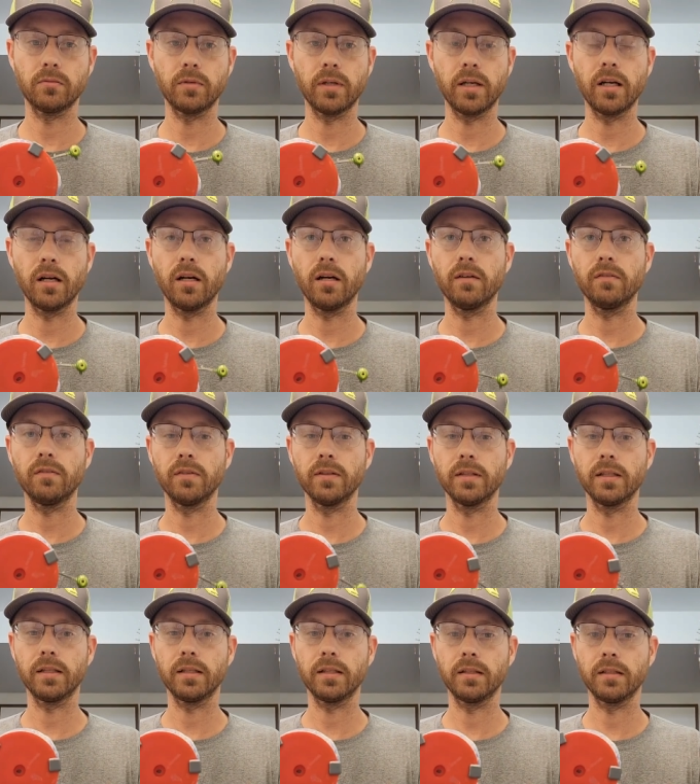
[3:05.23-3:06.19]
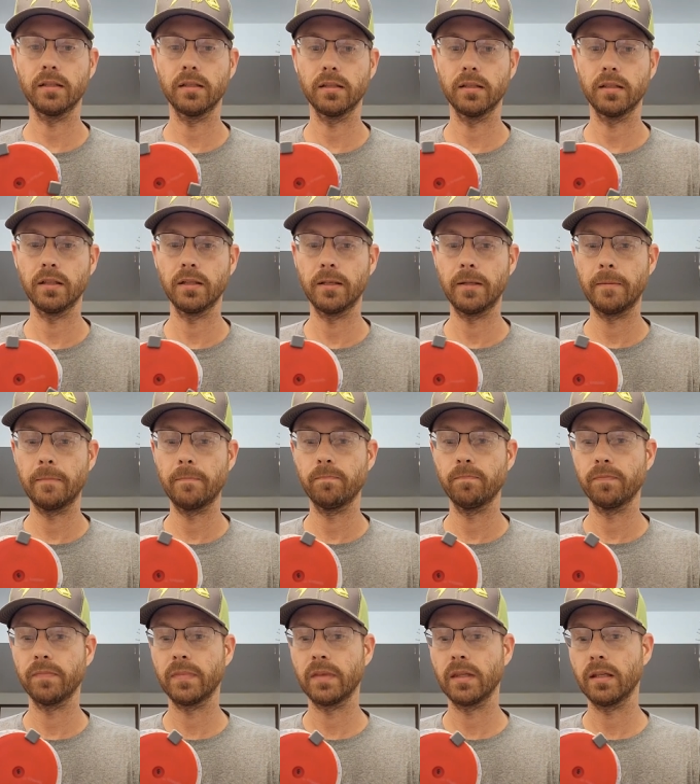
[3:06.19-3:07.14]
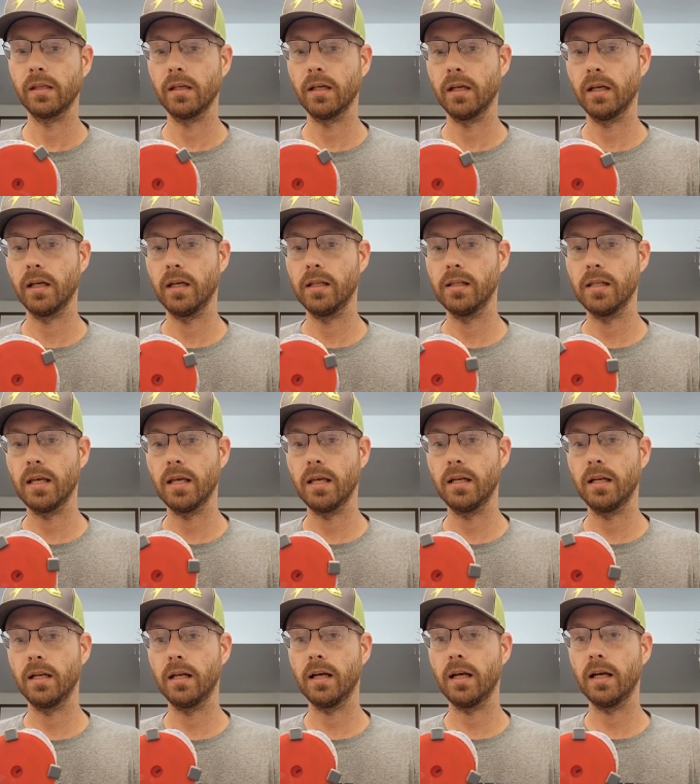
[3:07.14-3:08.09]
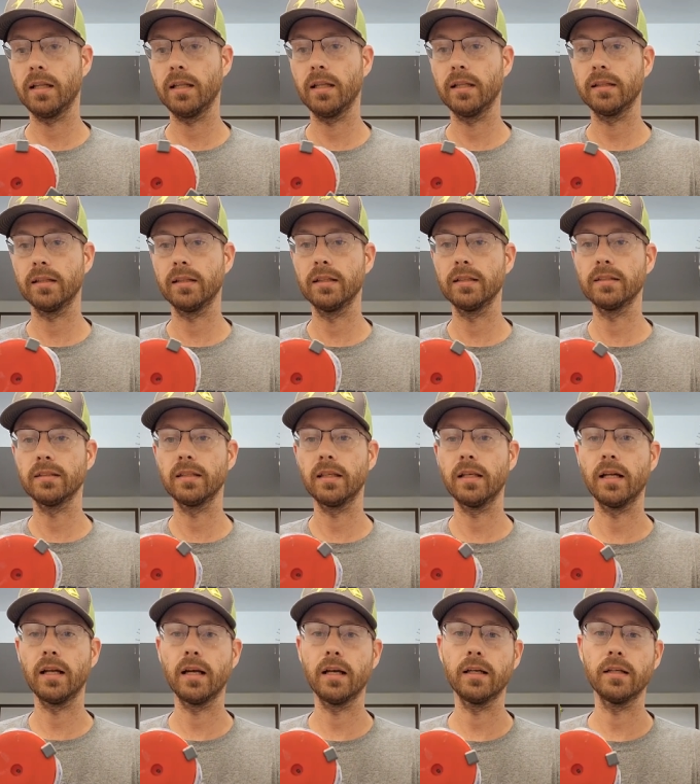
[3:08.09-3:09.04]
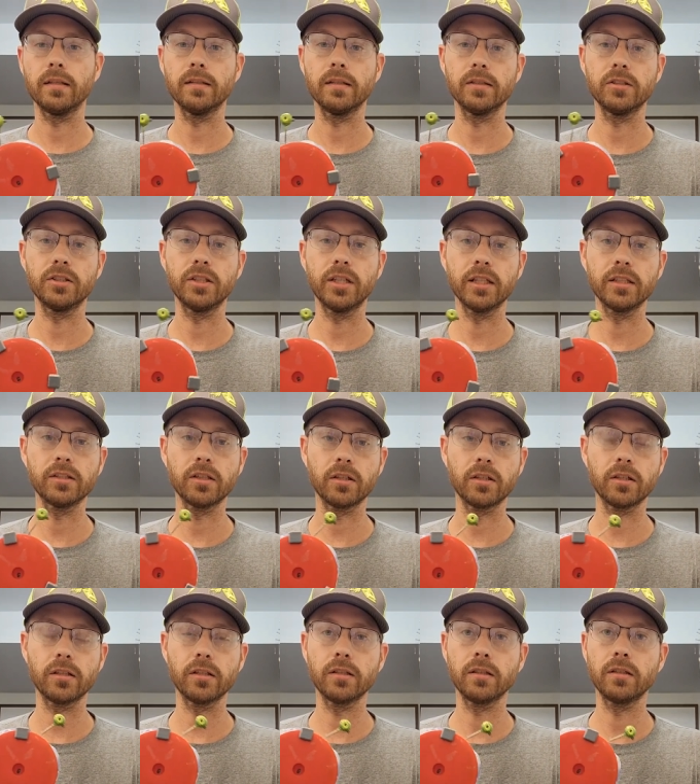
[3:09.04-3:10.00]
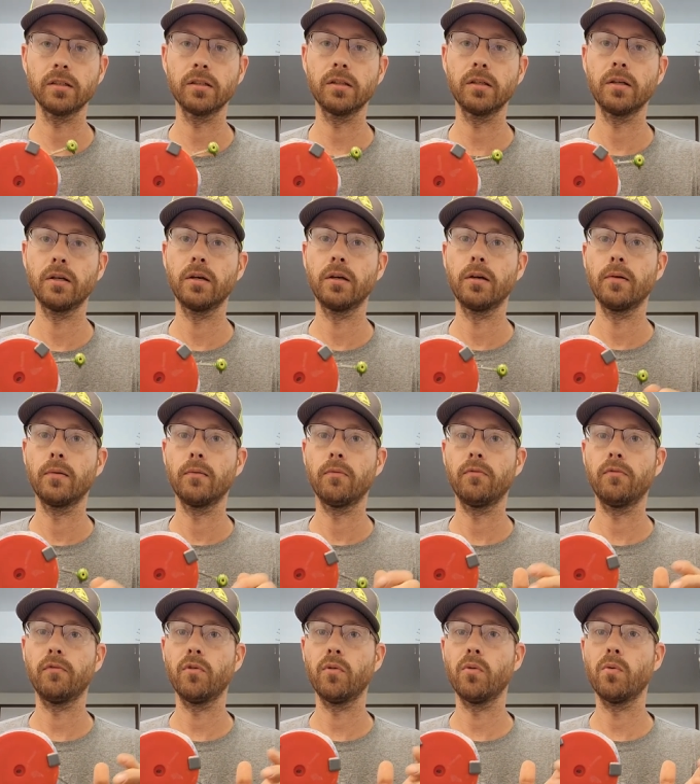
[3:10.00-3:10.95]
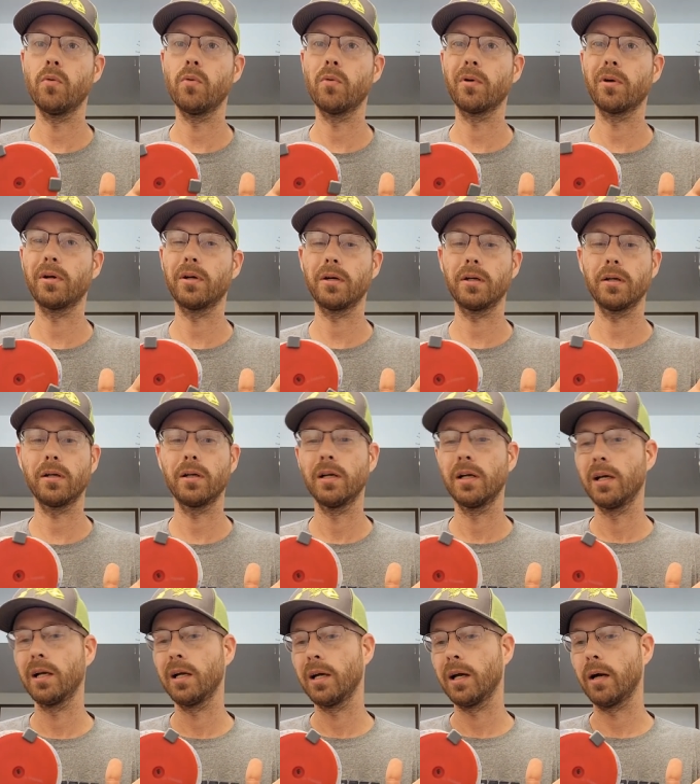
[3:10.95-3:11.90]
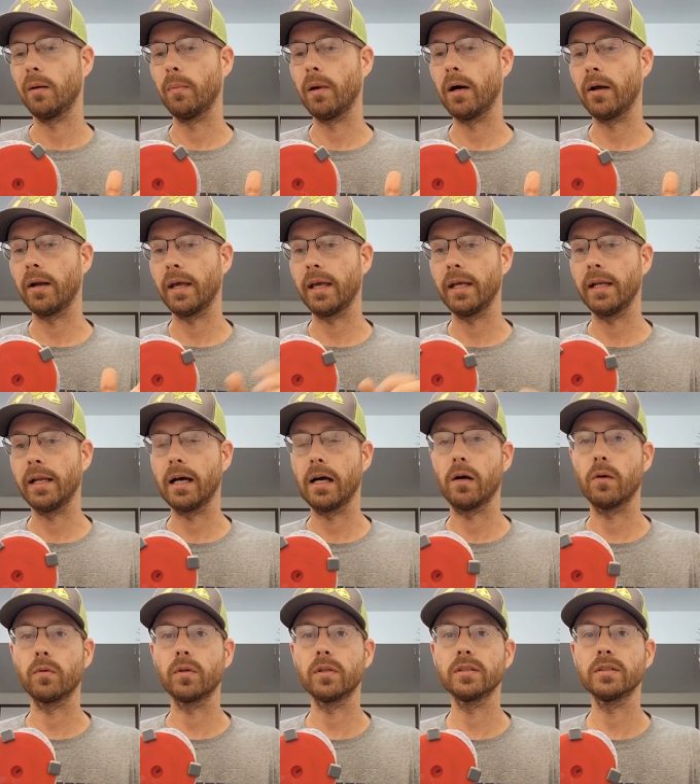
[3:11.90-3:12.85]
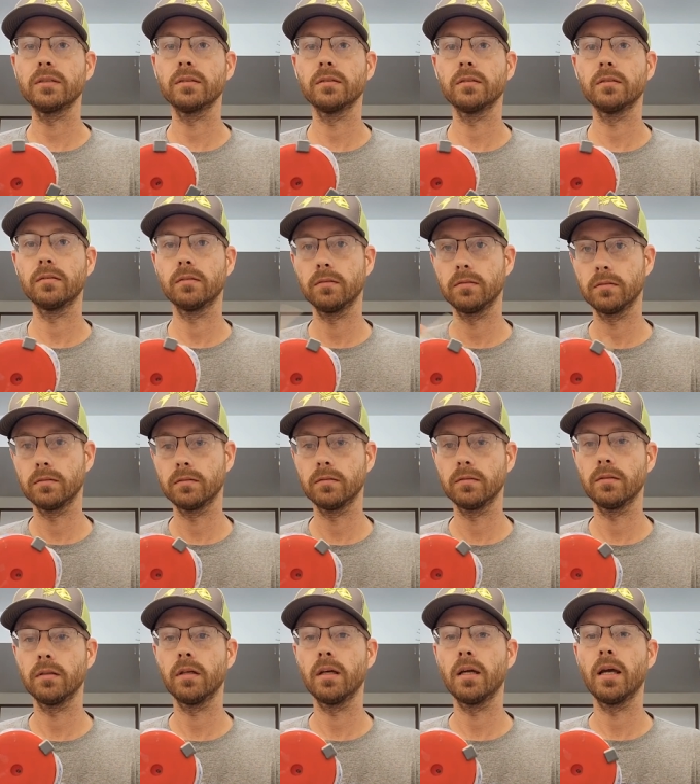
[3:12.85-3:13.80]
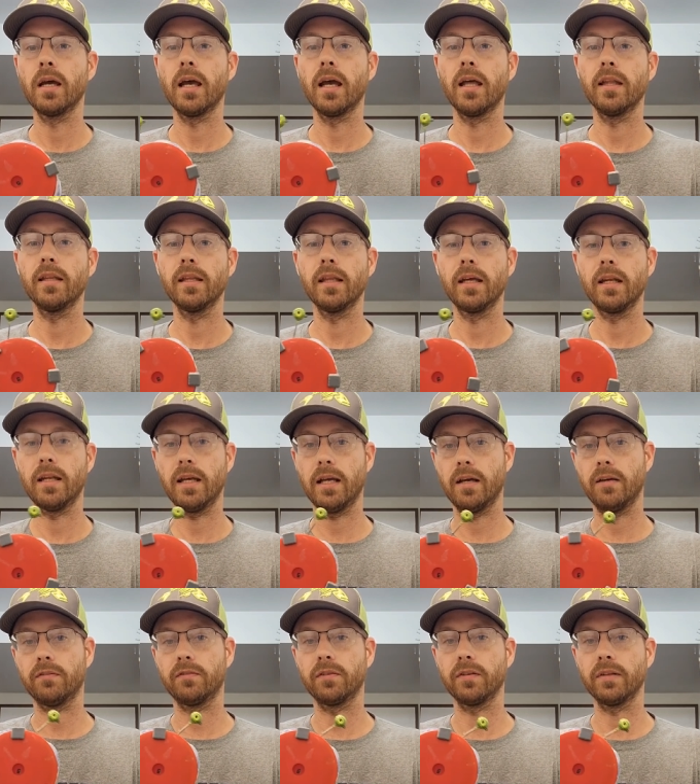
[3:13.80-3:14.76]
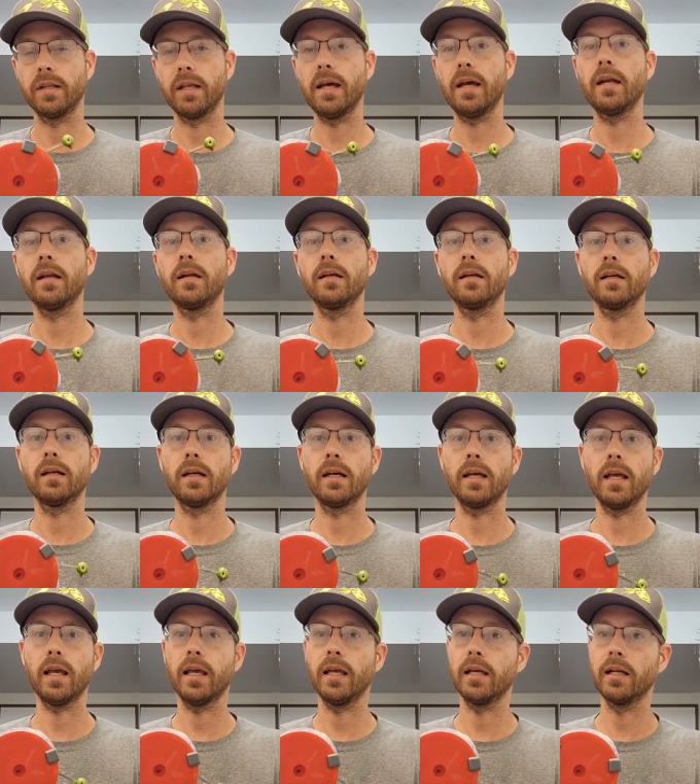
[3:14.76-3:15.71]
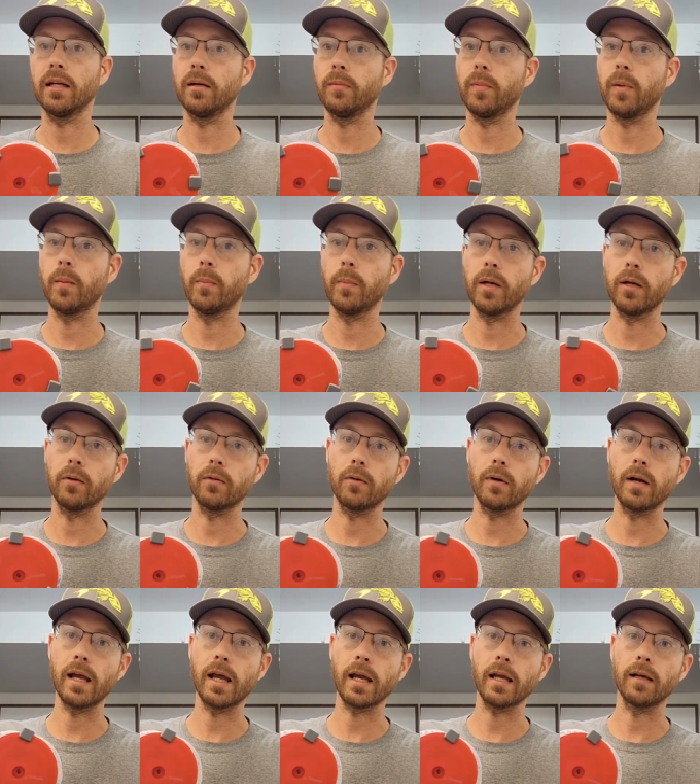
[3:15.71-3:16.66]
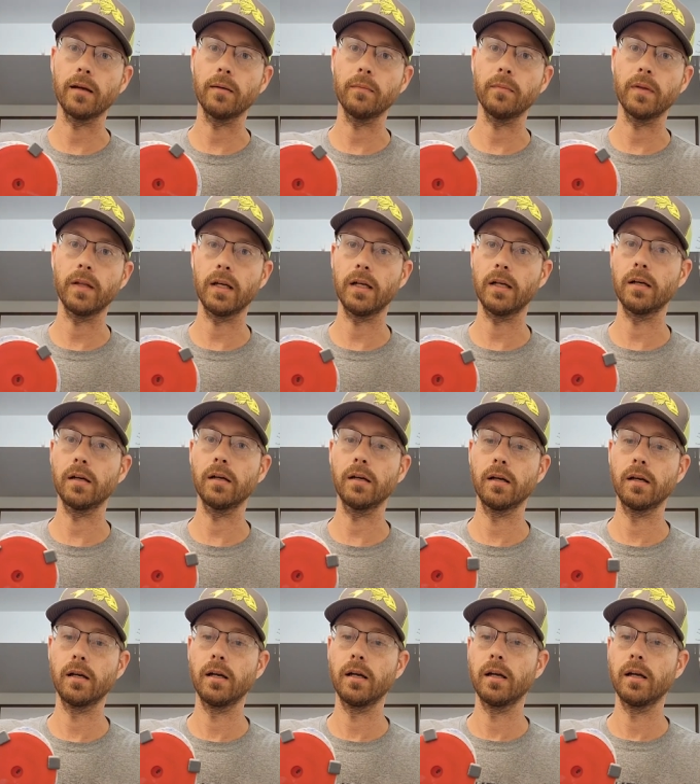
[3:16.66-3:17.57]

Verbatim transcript: right off of there. And then I let this sit on the jig turner for about eight hours. And then after that, I hang it up on my rack up there.